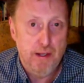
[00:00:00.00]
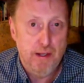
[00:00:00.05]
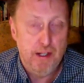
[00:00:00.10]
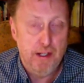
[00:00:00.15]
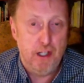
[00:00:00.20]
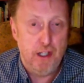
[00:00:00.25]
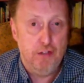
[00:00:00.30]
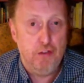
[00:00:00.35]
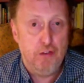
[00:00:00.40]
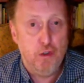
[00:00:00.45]

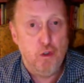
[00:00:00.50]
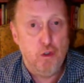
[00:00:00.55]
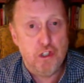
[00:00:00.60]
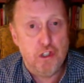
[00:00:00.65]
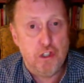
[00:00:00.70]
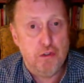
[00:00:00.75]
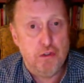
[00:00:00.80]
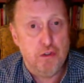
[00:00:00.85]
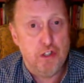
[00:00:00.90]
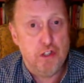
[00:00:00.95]
And of
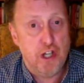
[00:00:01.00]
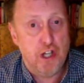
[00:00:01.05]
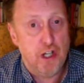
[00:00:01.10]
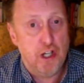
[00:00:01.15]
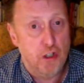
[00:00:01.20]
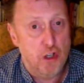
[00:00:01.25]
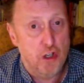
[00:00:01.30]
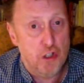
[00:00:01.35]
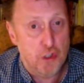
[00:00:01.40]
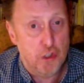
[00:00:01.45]
course,
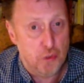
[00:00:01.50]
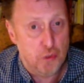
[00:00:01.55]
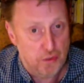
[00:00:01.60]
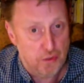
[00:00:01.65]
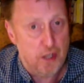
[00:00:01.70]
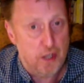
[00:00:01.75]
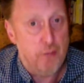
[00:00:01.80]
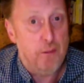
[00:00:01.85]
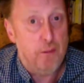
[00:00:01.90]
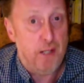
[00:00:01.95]
psychological
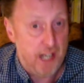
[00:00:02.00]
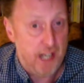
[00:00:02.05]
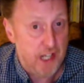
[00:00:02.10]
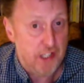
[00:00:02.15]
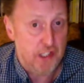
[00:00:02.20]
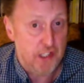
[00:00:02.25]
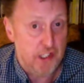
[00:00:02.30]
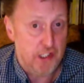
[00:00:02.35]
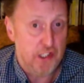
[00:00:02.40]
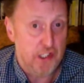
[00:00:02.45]
therapy in
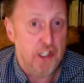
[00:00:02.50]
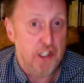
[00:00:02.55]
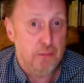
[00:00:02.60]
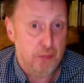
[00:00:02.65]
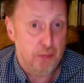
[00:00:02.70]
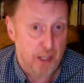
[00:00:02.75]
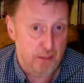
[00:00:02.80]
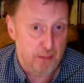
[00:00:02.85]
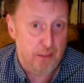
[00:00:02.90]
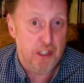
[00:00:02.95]
essence is
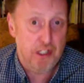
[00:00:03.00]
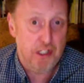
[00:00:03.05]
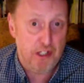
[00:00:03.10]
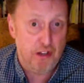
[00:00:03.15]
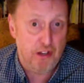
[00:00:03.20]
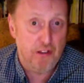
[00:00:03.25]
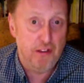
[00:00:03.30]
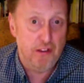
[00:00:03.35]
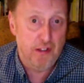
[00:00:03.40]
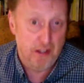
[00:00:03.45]
premised
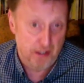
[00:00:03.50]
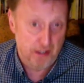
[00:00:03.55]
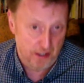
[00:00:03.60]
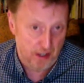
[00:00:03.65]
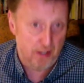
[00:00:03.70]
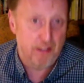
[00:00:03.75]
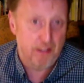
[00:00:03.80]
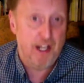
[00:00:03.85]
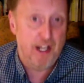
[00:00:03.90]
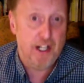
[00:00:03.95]
on,
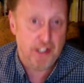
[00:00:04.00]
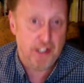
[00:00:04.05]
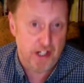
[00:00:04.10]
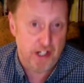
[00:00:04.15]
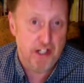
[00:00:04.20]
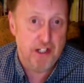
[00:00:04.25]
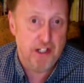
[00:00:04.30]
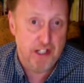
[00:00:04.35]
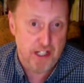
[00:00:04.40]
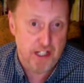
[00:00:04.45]
on that
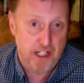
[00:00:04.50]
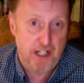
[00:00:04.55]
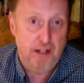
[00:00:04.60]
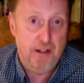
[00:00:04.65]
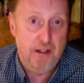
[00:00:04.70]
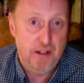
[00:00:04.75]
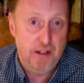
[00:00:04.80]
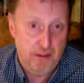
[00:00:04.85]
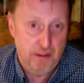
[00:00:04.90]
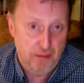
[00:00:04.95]
idea
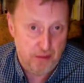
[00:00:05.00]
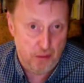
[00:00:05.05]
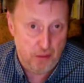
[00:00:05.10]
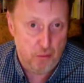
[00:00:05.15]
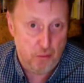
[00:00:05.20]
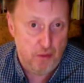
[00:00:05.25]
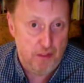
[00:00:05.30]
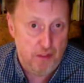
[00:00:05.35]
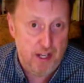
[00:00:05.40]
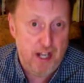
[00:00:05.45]
that
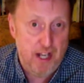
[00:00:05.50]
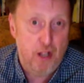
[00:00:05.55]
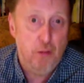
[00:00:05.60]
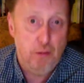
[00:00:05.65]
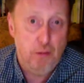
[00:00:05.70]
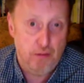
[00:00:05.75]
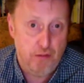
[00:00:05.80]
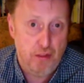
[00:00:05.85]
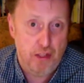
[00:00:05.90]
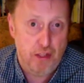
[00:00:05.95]
with the help
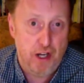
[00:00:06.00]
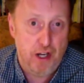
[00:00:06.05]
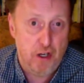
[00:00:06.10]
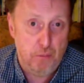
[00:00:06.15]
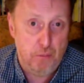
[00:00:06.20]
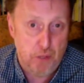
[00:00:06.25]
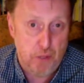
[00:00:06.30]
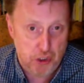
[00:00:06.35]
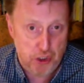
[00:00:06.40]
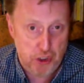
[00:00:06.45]
of a right.
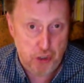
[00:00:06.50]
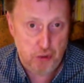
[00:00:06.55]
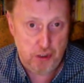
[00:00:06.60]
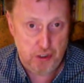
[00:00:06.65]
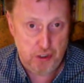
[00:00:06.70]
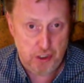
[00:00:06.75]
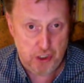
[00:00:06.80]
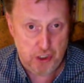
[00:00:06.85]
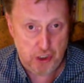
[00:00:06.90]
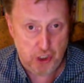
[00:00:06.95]
therapist, you can
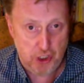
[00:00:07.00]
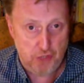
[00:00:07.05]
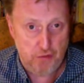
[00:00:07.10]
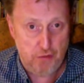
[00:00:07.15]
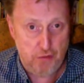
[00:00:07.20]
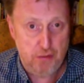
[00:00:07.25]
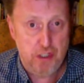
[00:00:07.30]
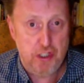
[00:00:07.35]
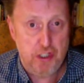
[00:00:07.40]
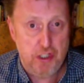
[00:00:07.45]
discover
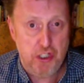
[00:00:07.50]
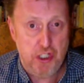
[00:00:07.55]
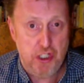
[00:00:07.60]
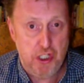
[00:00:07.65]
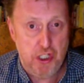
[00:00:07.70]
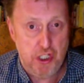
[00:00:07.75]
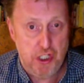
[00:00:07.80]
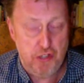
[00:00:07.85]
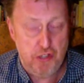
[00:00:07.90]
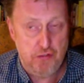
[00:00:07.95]

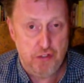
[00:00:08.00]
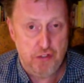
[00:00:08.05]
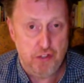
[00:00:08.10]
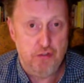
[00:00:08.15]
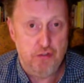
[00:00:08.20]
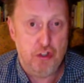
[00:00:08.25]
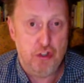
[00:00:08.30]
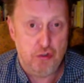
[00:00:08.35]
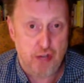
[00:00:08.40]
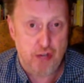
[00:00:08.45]
reserves of
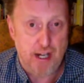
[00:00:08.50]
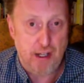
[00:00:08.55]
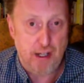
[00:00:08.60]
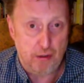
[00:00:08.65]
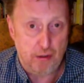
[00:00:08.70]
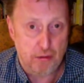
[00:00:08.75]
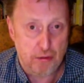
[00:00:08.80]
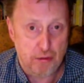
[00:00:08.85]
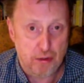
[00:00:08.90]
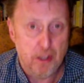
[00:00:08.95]

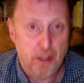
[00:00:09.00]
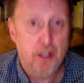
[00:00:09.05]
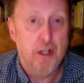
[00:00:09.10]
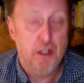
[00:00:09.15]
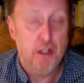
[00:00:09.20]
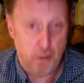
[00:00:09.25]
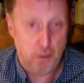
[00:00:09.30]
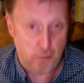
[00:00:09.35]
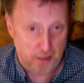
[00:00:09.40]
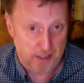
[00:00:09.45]
strength
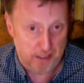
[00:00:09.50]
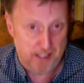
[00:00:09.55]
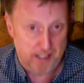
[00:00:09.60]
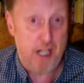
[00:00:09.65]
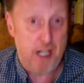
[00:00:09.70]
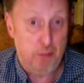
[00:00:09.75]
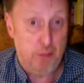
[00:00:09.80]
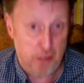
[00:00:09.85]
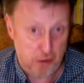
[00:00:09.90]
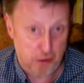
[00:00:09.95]
that will
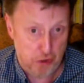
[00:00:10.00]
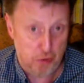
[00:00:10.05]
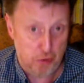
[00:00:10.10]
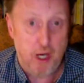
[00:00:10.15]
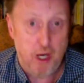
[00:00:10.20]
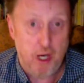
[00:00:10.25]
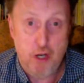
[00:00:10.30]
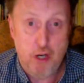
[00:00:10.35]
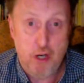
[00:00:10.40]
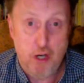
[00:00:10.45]
enable you to
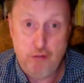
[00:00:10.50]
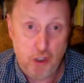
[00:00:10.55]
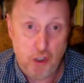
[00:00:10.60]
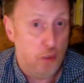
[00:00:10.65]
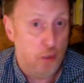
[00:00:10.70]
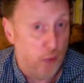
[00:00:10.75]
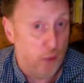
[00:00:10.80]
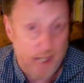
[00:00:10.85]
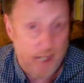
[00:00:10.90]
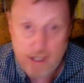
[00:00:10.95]

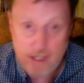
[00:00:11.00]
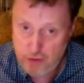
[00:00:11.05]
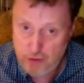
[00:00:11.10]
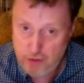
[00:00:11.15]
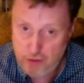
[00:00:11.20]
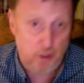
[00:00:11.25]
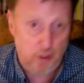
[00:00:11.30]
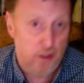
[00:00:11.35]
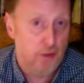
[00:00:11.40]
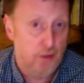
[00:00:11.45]
overcome whatever the
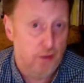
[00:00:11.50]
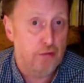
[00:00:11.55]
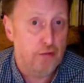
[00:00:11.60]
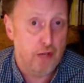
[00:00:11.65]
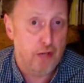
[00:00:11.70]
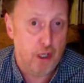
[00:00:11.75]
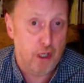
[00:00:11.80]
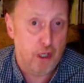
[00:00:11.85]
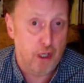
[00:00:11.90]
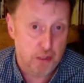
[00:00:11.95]
world
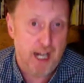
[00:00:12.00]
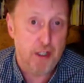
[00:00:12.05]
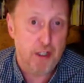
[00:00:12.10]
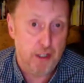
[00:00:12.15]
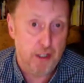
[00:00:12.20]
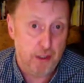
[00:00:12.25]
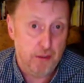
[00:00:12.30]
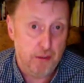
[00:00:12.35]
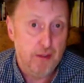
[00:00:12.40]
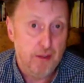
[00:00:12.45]
throws at
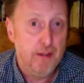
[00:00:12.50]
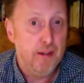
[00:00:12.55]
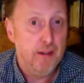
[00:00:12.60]
you.